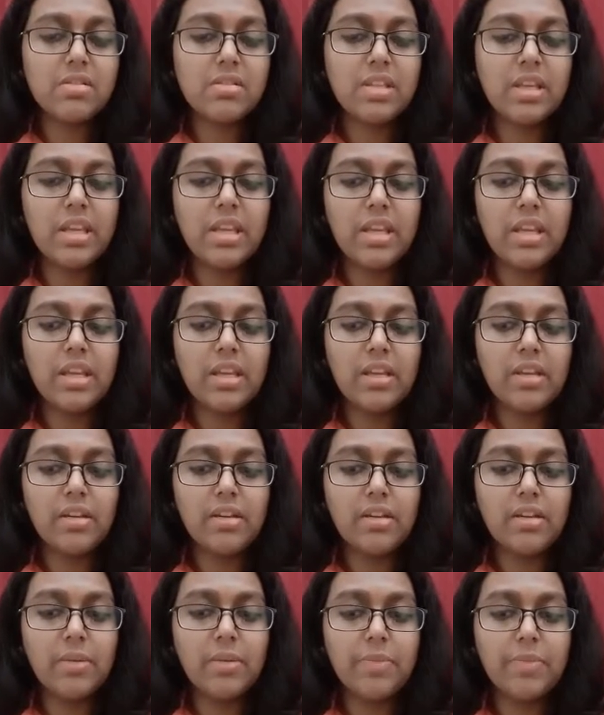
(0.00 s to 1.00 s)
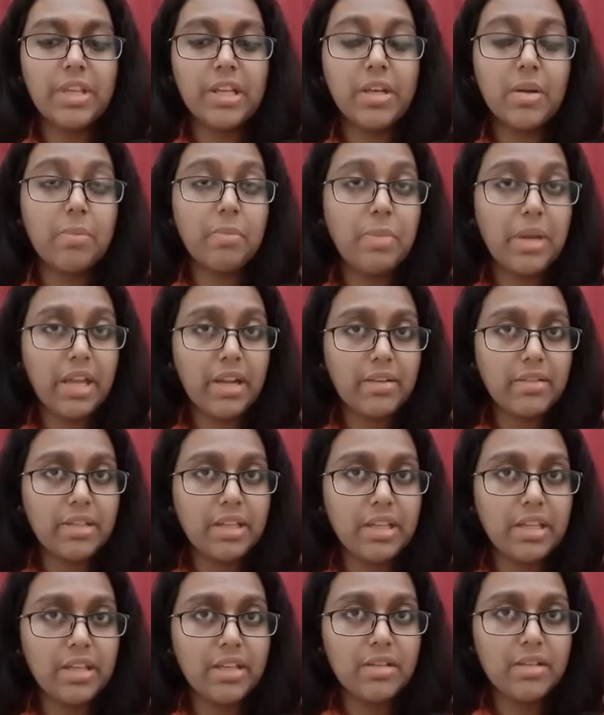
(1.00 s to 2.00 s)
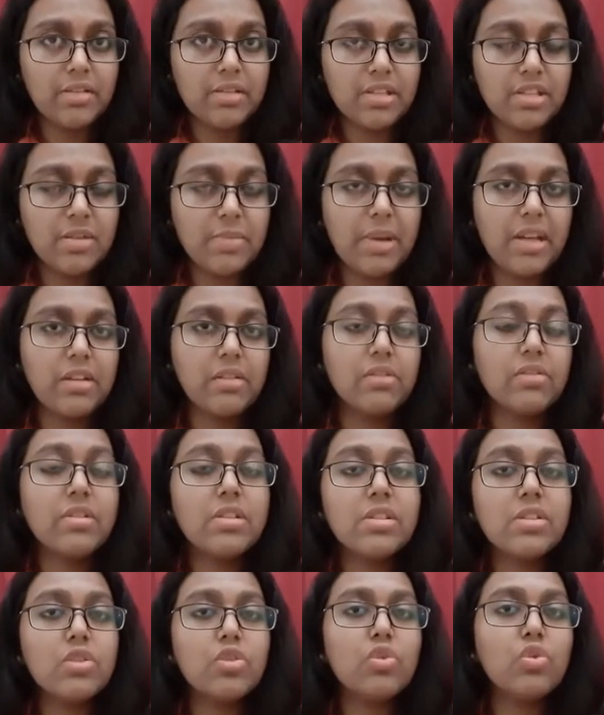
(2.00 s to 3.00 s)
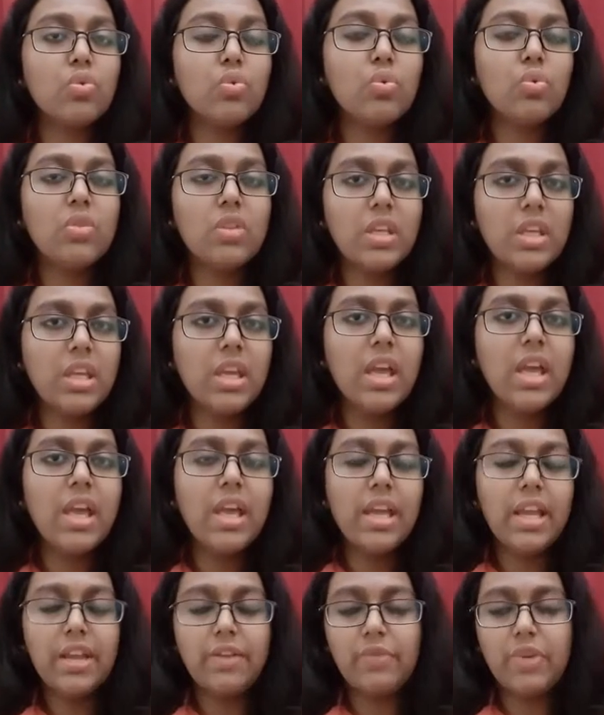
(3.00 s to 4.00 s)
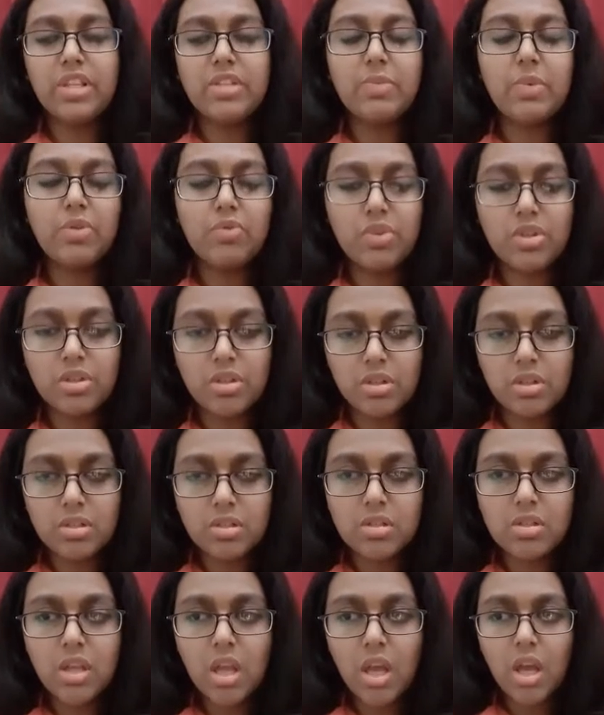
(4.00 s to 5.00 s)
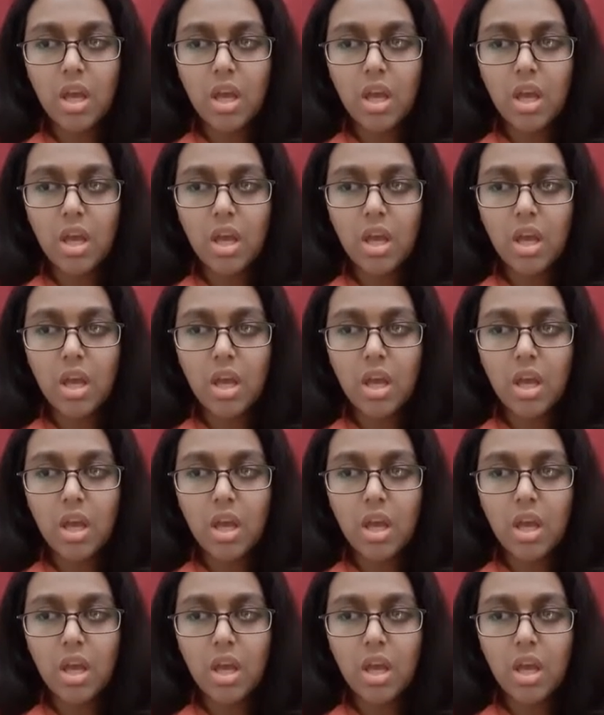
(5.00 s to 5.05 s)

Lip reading: They compare the systematic risk to the investment returns.